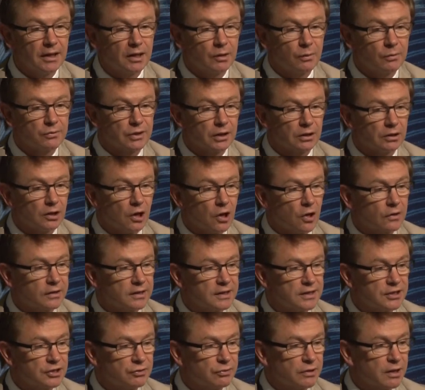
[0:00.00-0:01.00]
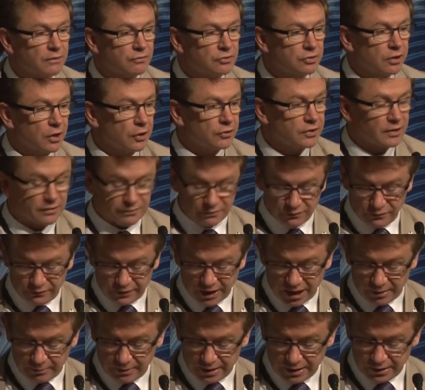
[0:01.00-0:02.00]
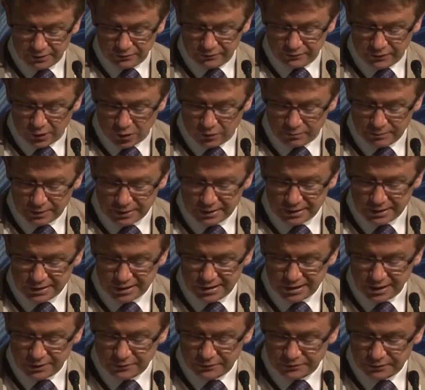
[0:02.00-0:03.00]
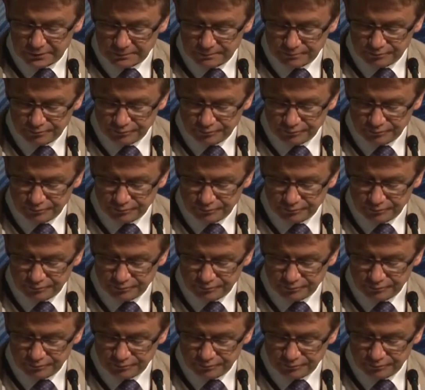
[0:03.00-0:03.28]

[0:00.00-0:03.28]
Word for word: with a long history of child, youth, and family involvement herself,